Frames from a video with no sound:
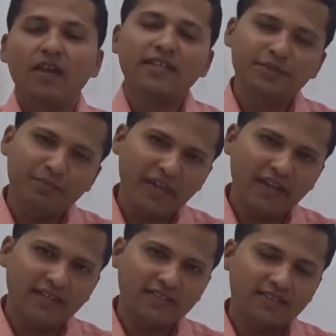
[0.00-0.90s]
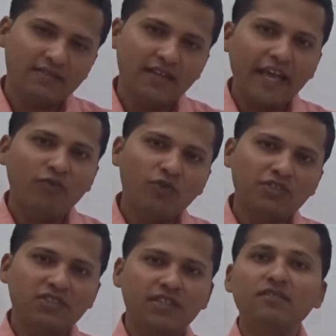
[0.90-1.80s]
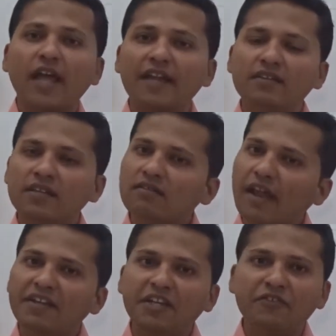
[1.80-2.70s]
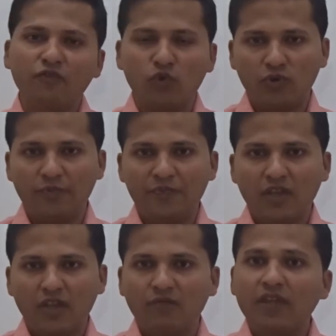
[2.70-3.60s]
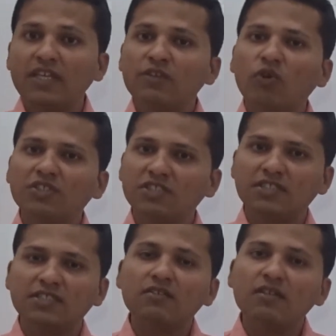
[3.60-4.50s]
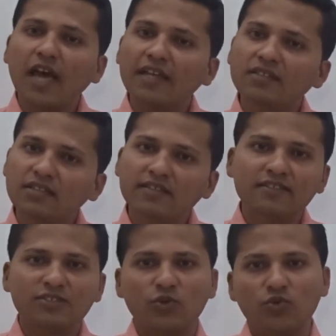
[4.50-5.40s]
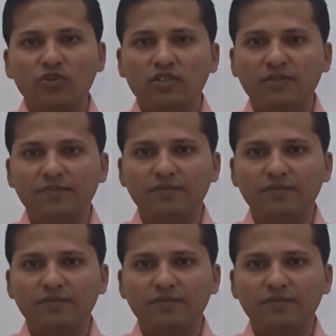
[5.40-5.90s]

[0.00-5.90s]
His parents divorced in nineteen ninety-four when he was just nine years old.